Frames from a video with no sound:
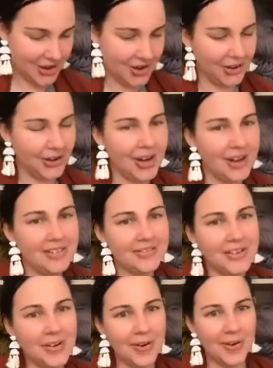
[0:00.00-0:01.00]
So, of
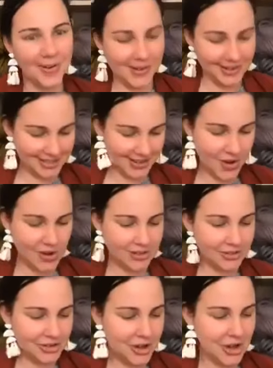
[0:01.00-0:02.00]
course, on
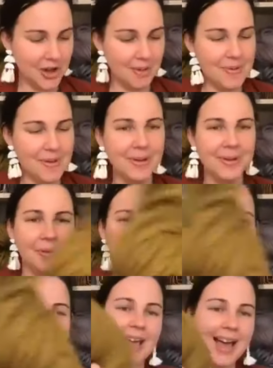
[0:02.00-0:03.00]
top,
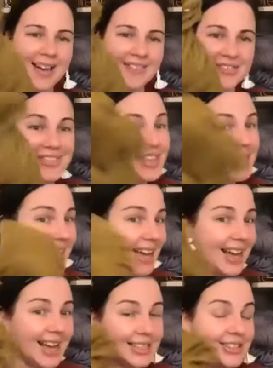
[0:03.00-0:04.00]
we have the
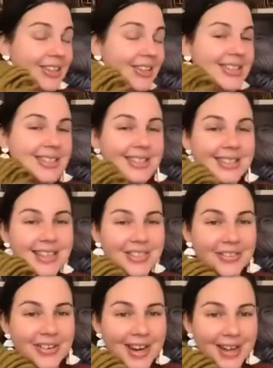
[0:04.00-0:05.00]
yarn. So this is a
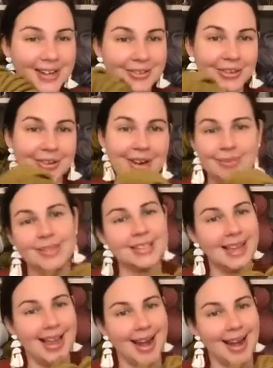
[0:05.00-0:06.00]
300-gram
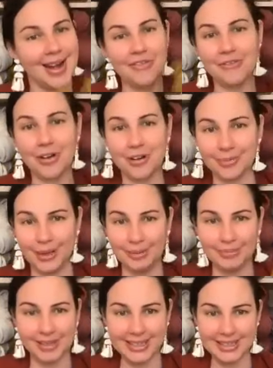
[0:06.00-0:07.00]
skein of Homelea
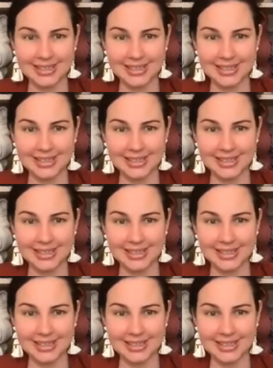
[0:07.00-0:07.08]
Bliss.